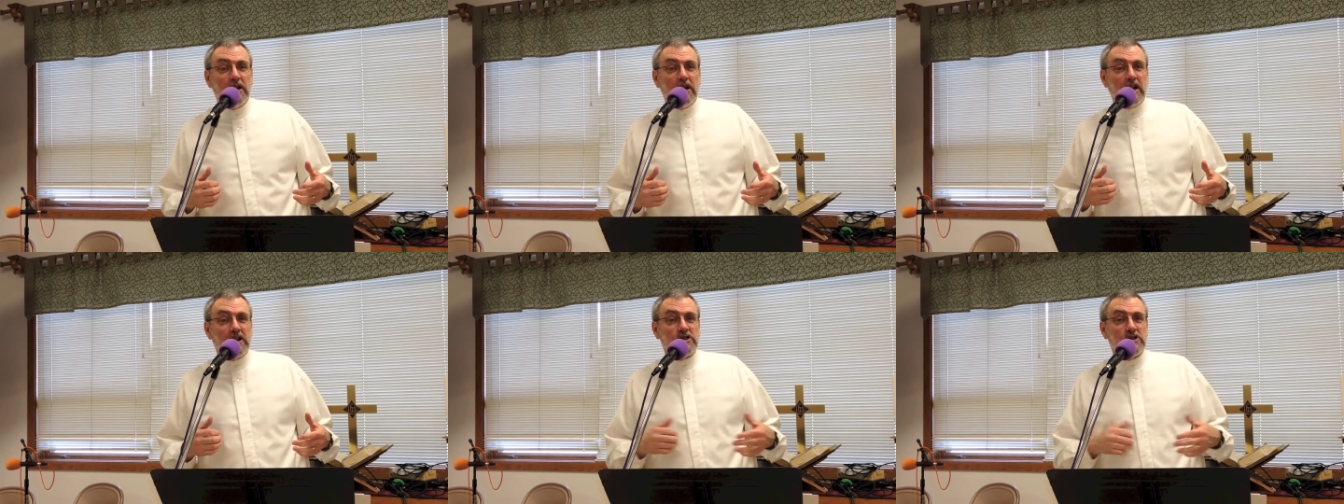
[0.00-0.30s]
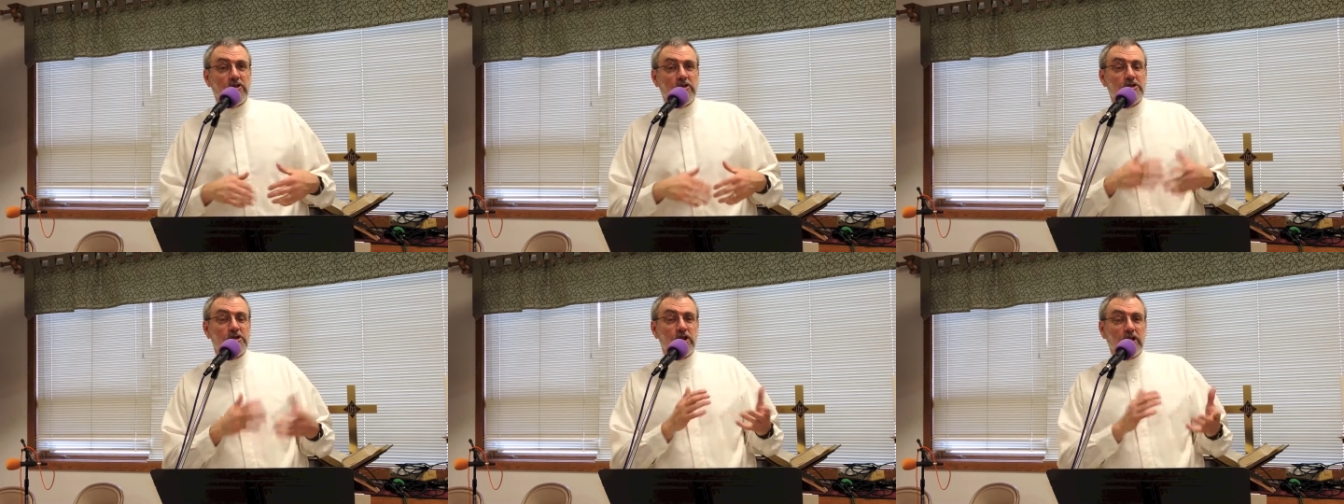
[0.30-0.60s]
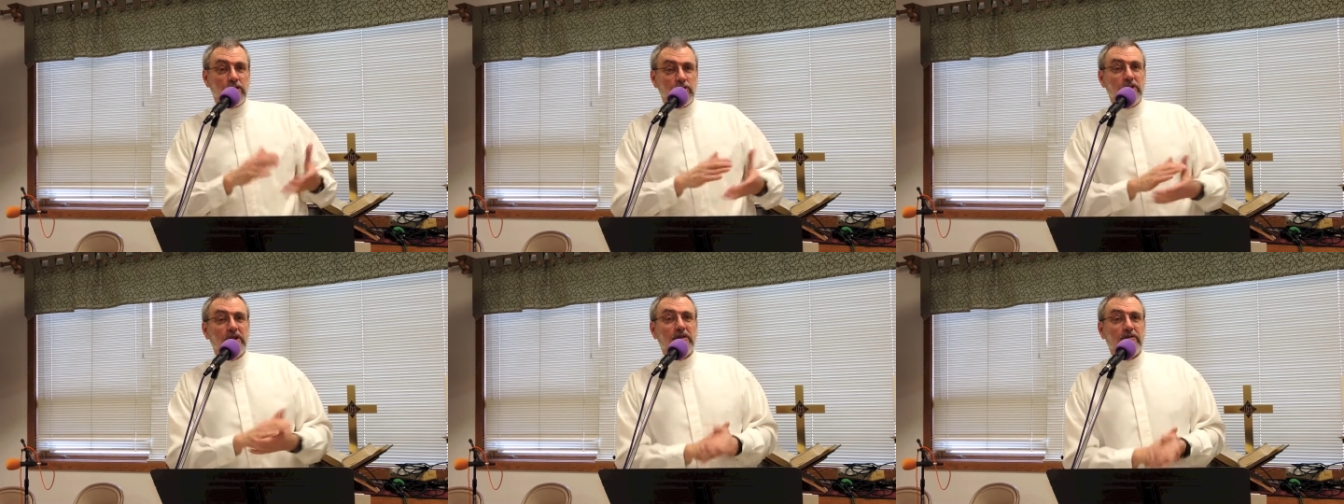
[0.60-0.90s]
as soon as you
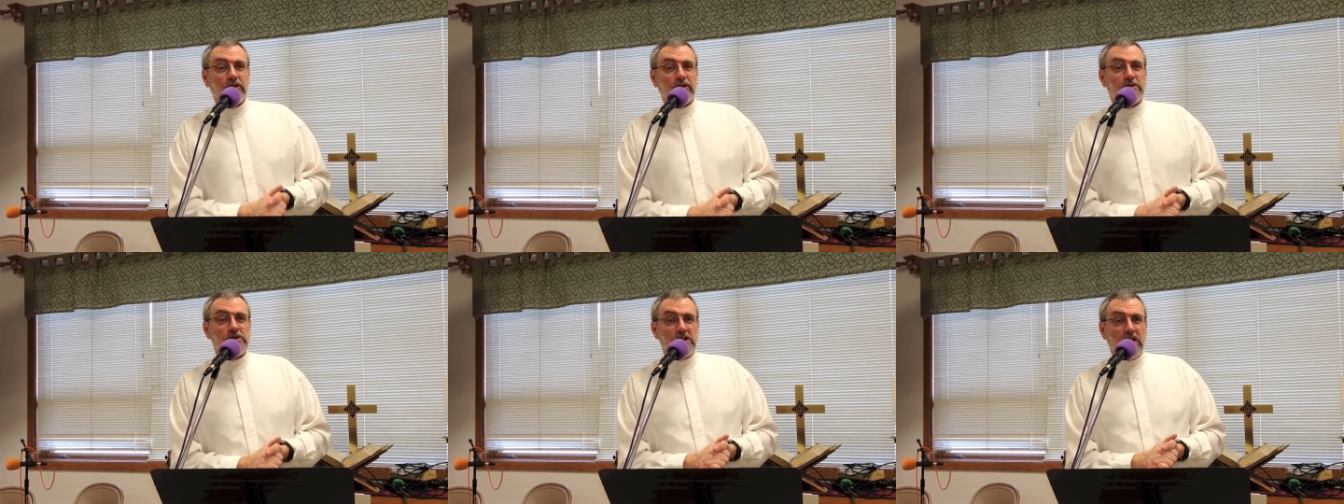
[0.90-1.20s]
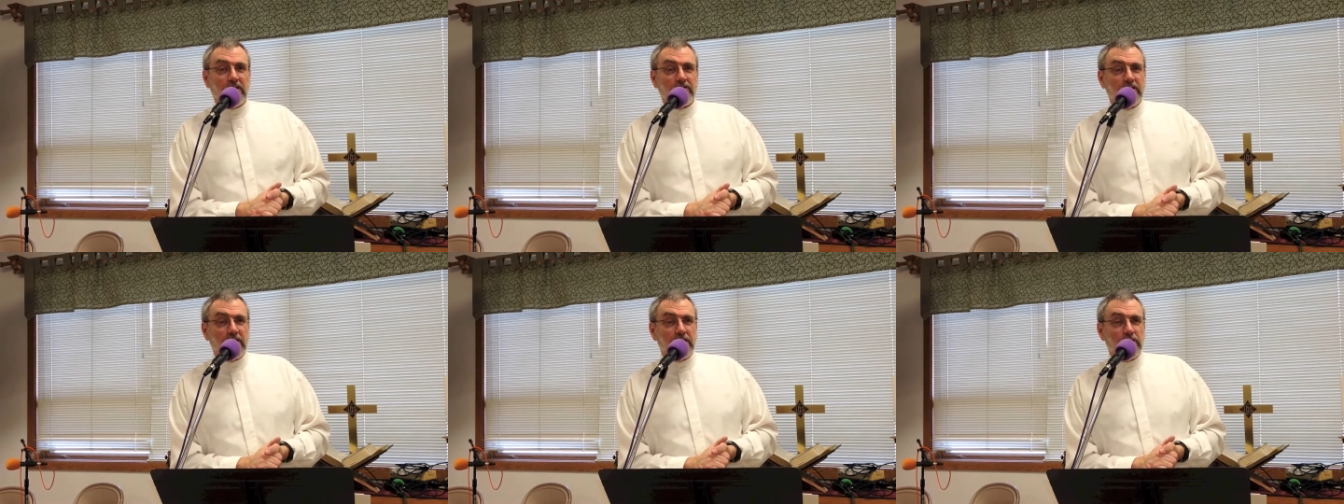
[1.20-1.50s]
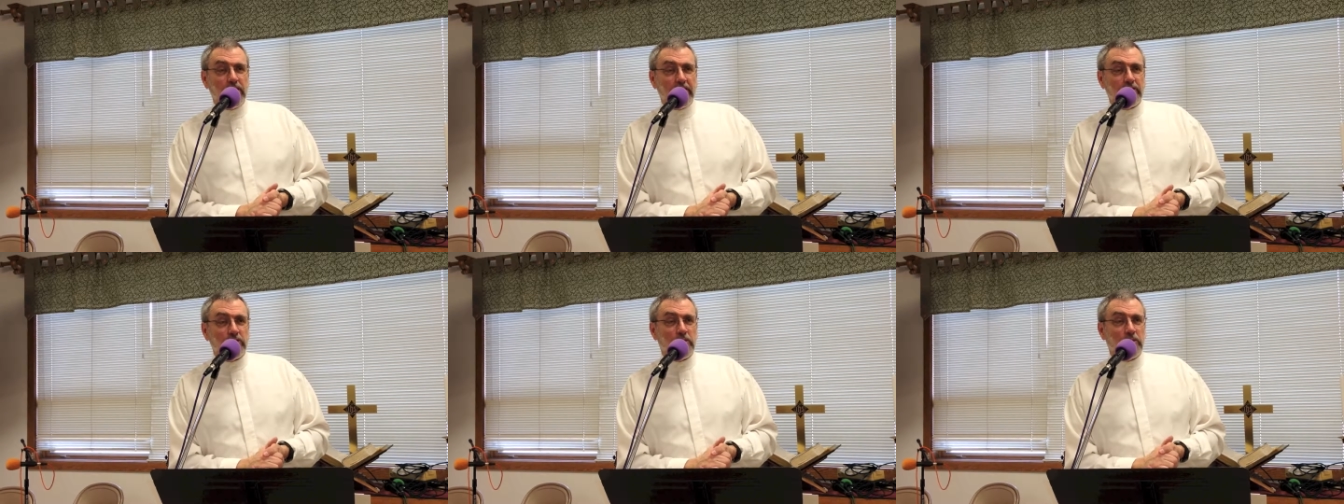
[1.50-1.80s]
get rid of your stuff then
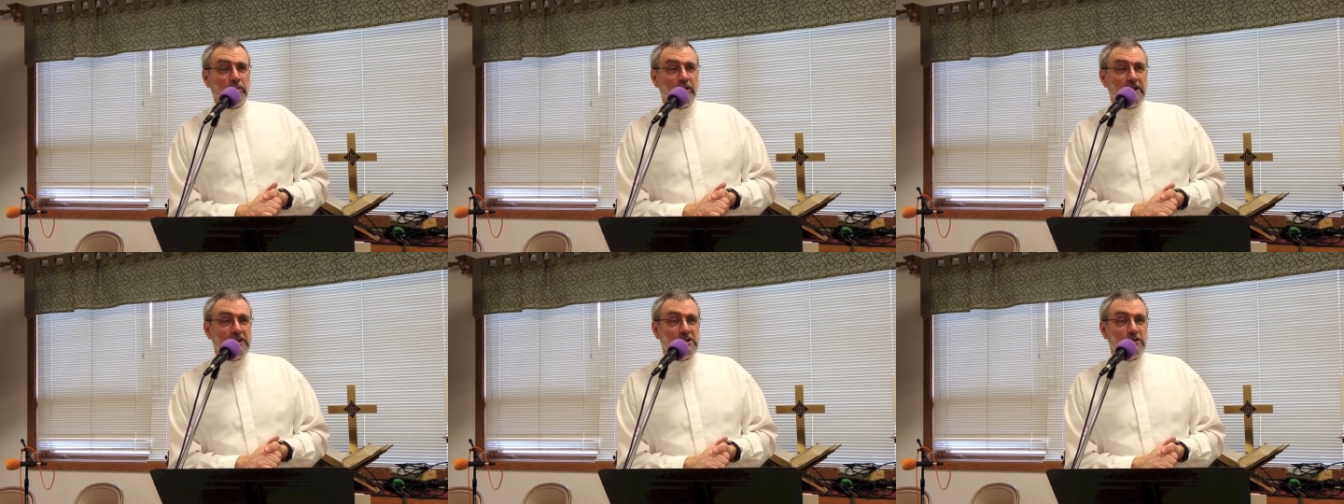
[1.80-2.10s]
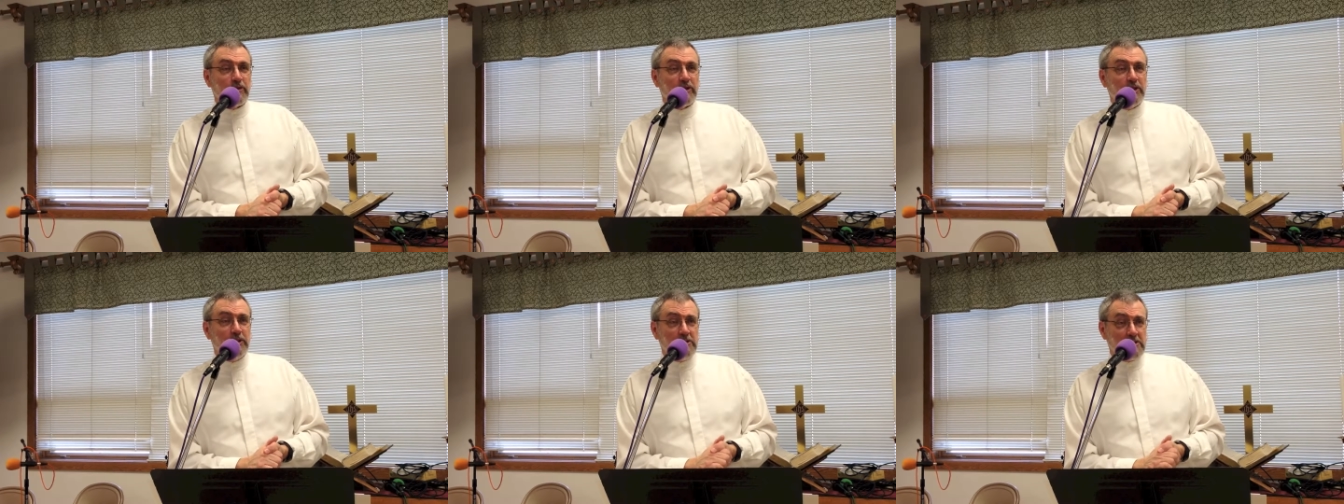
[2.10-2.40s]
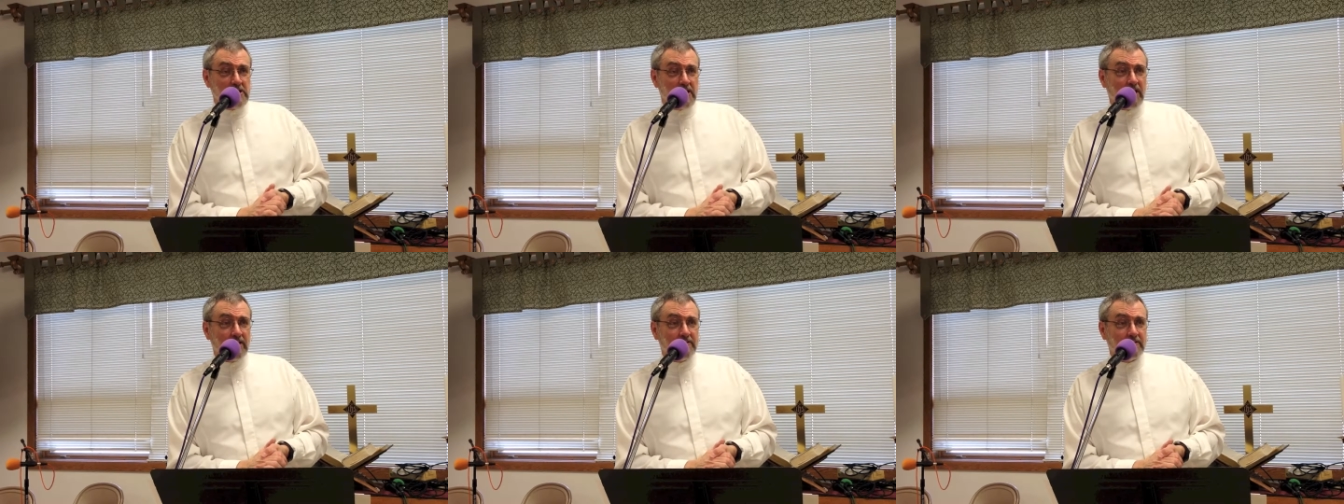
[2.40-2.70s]
you have to replace it with new
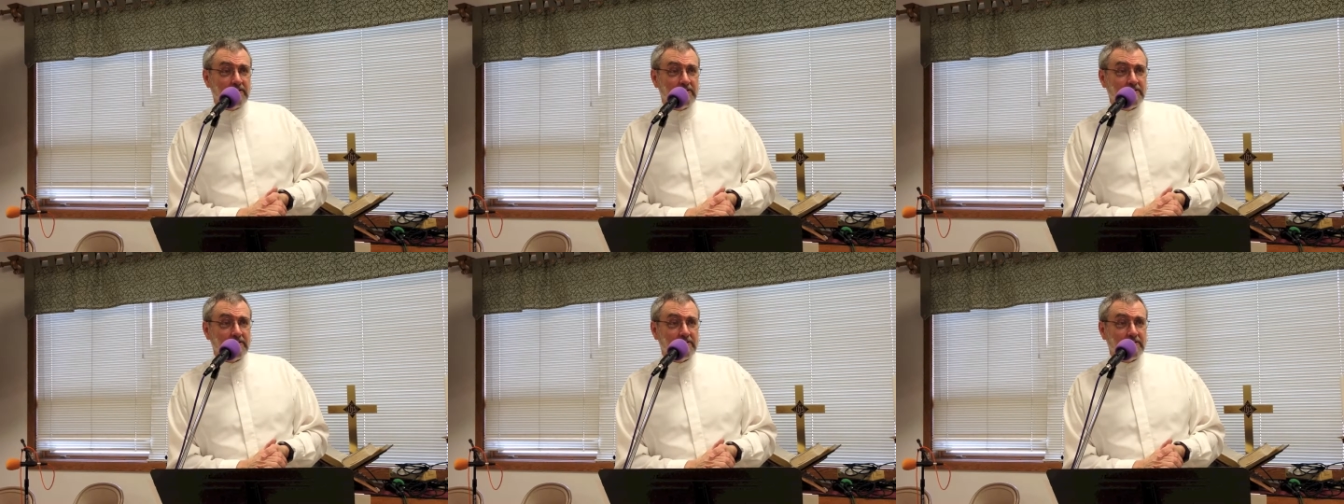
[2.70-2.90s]
stuff